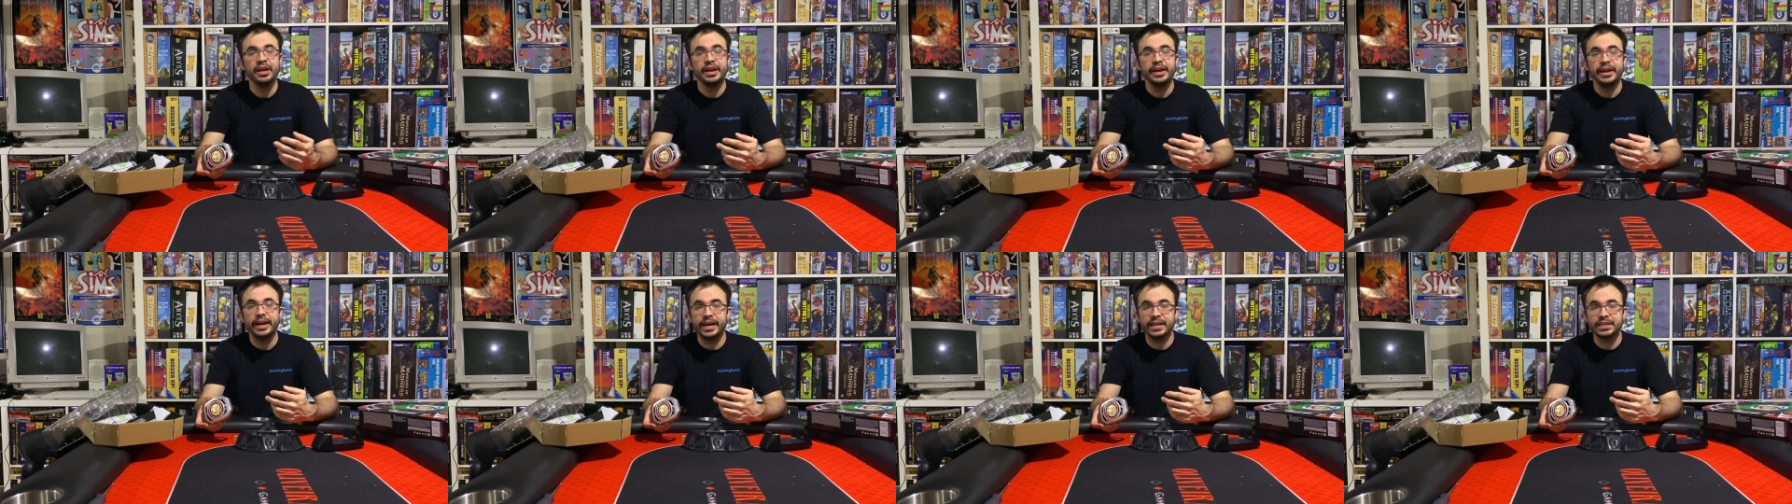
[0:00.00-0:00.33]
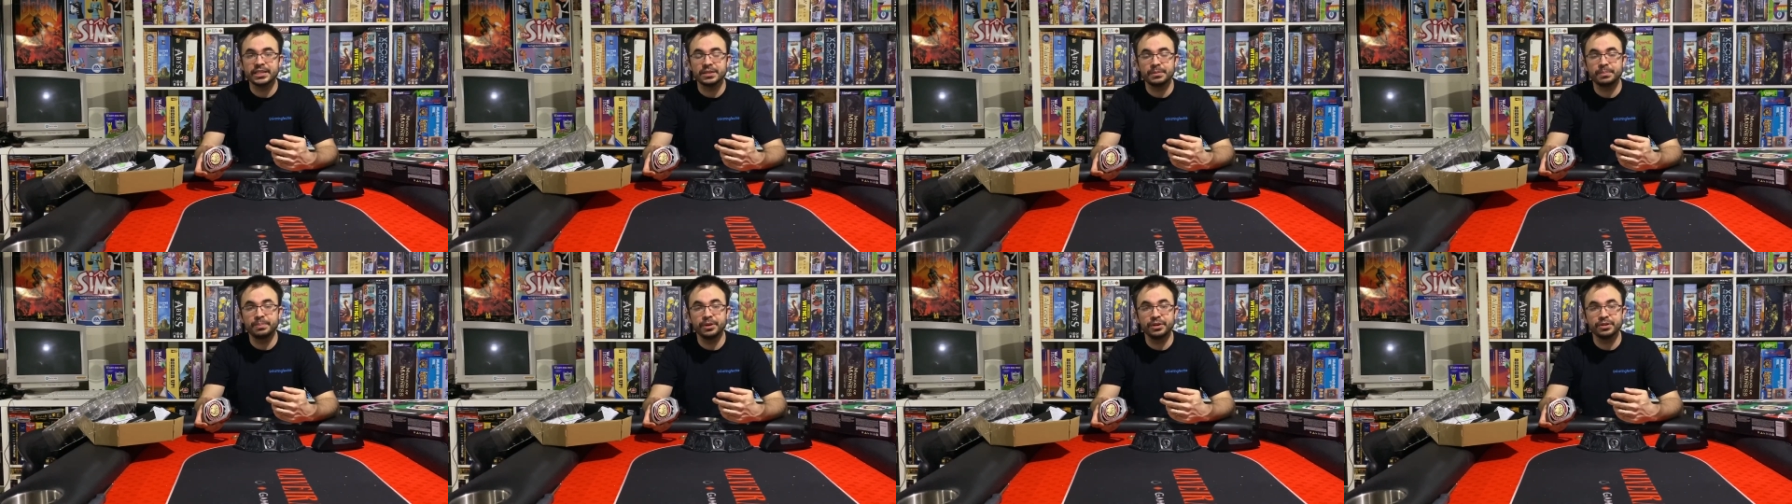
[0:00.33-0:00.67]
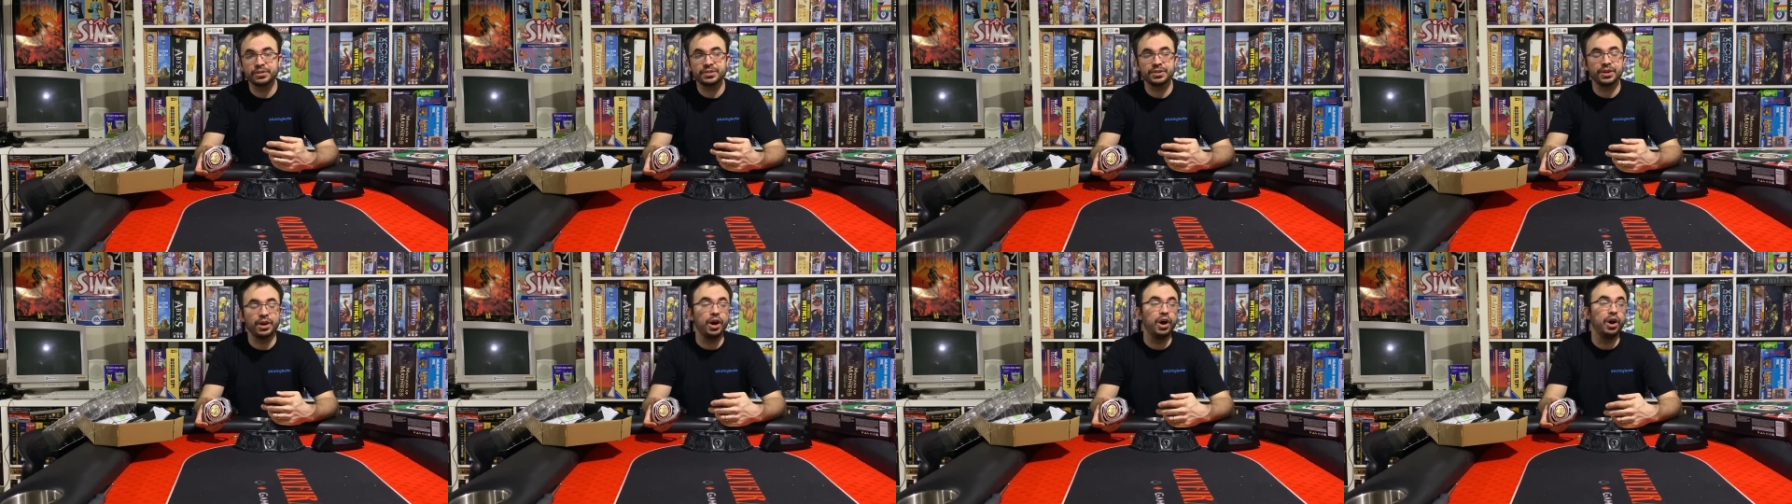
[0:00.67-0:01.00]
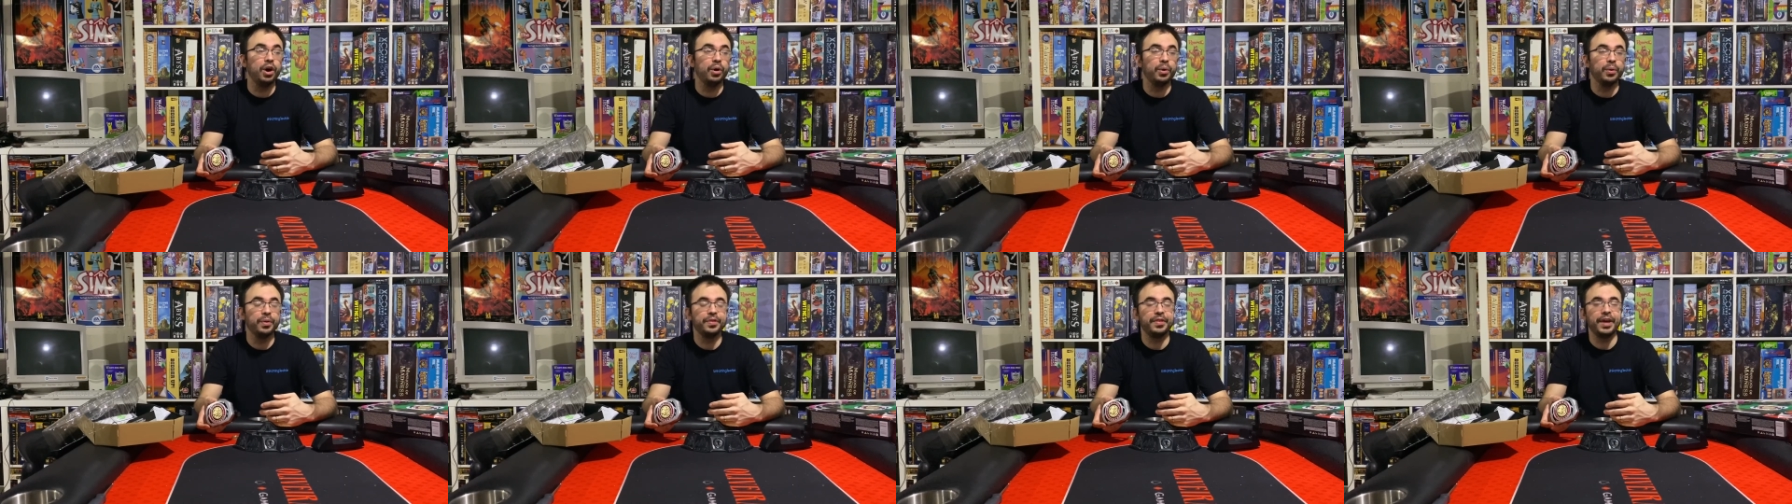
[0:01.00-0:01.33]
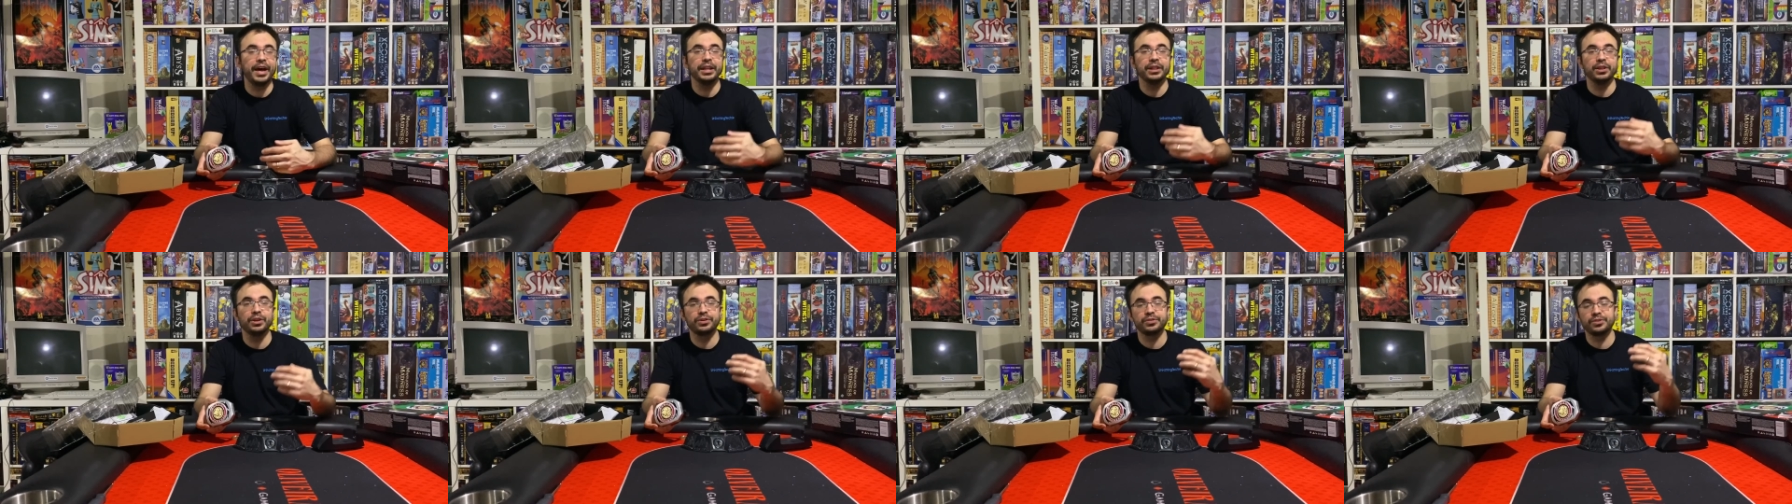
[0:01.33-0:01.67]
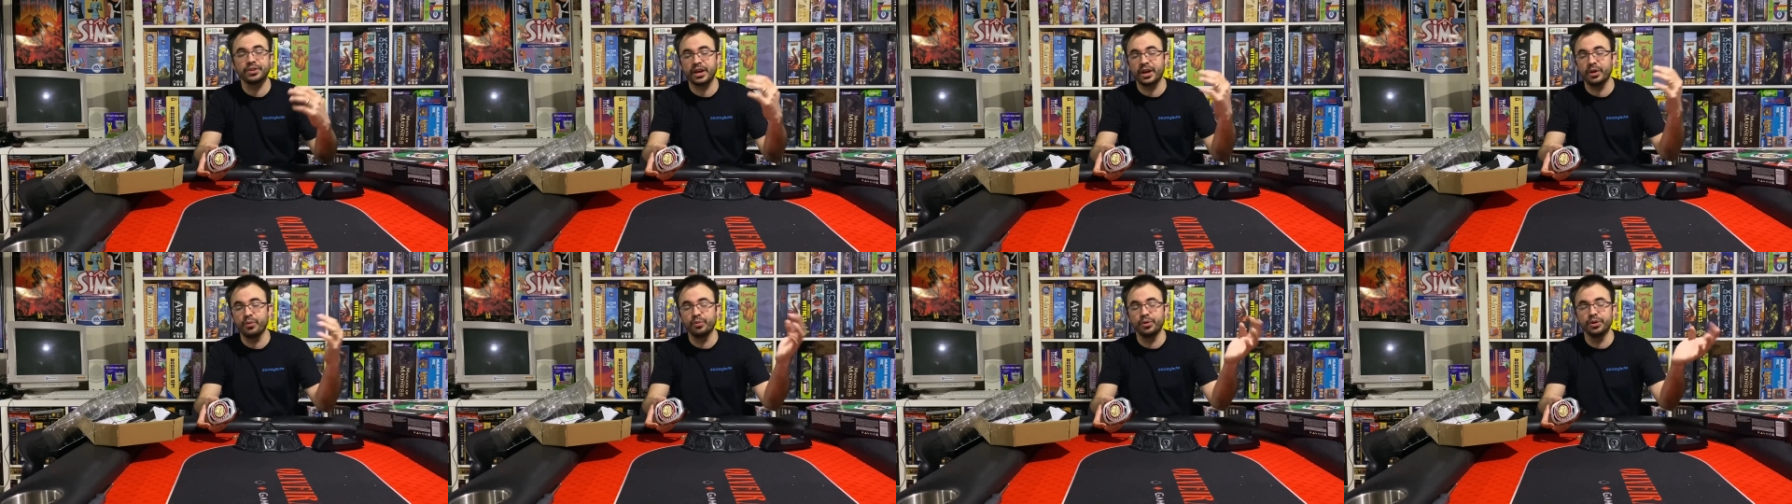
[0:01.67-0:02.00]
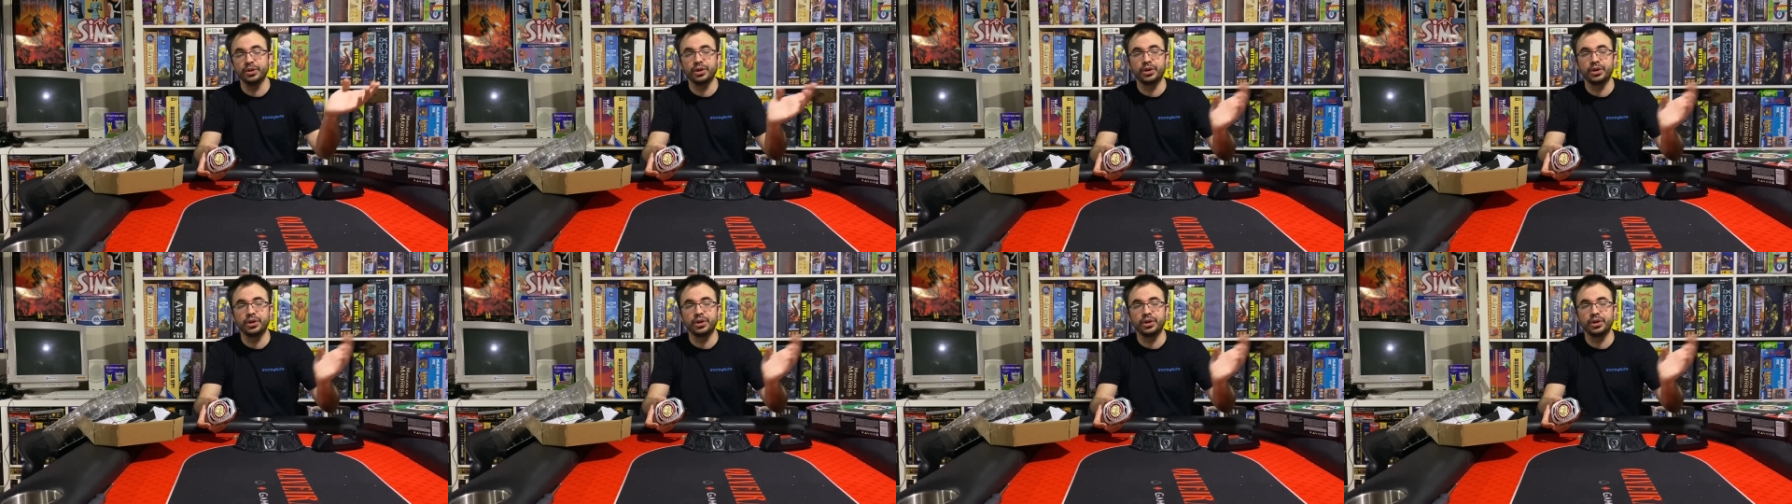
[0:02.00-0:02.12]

as opposed to, oh, that looks like a really